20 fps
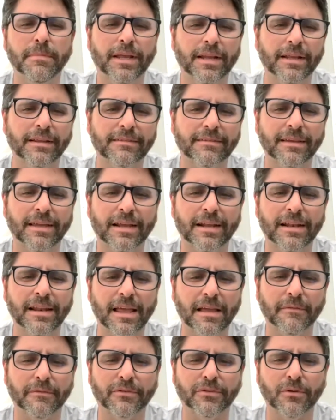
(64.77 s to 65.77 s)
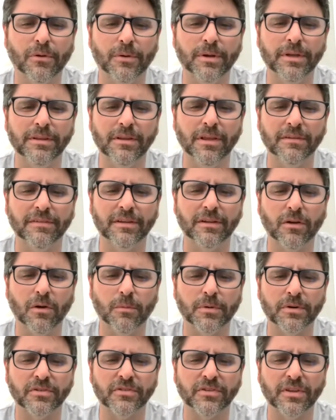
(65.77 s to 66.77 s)
minutes in length, so it
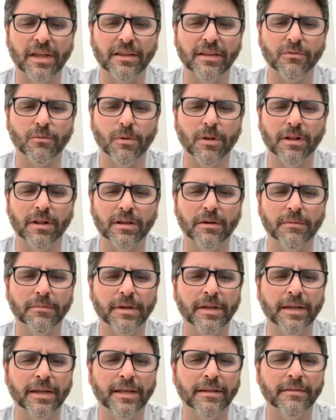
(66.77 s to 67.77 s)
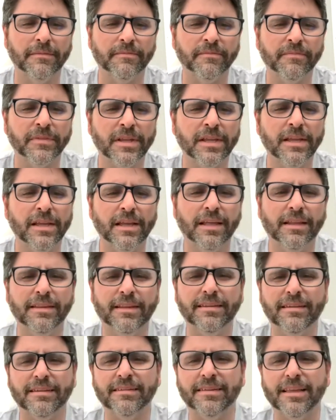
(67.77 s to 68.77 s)
doesn't overstay its welcome. And
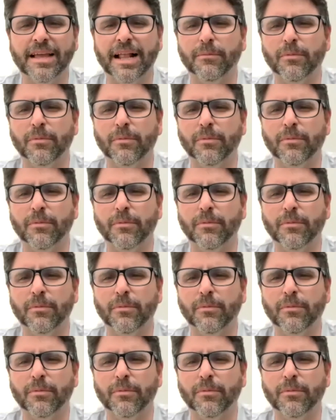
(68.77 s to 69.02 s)
this is